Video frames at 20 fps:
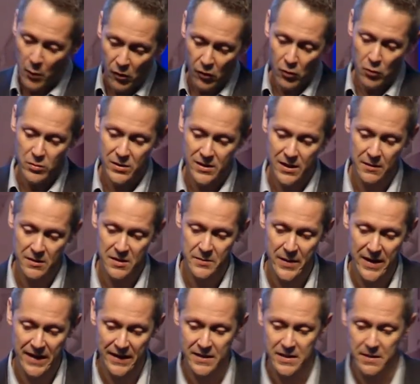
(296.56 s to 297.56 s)
we're also
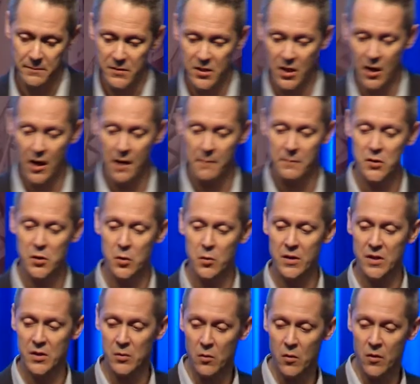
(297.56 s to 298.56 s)
spending some time
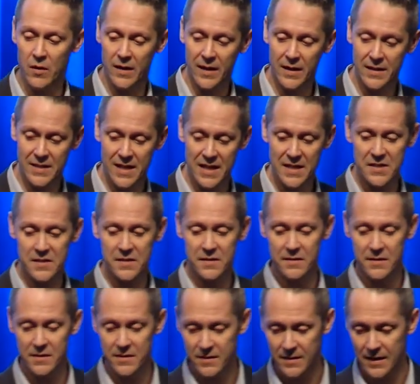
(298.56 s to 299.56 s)
talking to
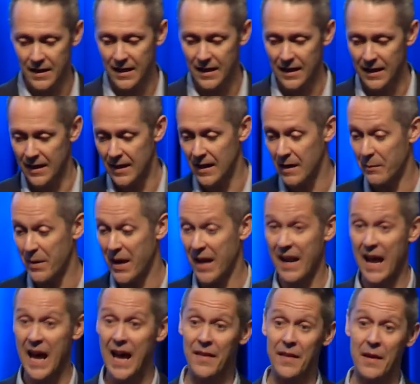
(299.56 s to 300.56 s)
organisations
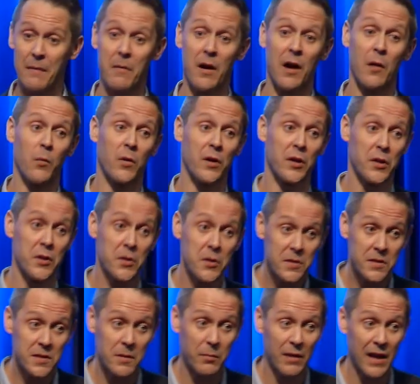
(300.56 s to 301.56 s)
about how they might want to
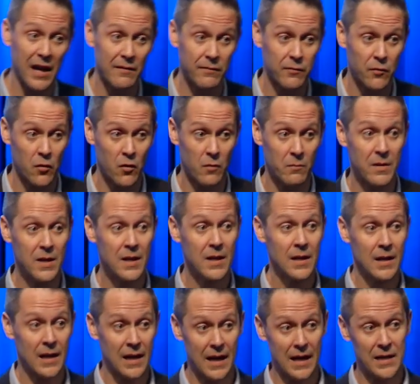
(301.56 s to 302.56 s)
use the platform
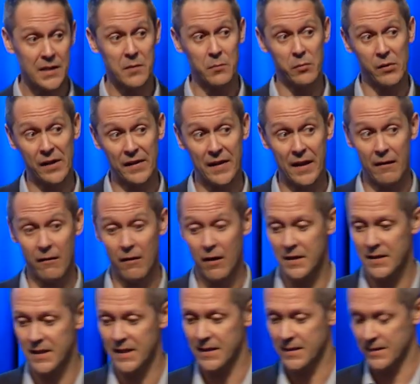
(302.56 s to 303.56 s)
to bring their
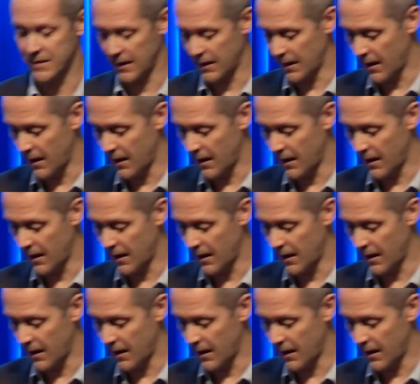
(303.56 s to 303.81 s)
ideas to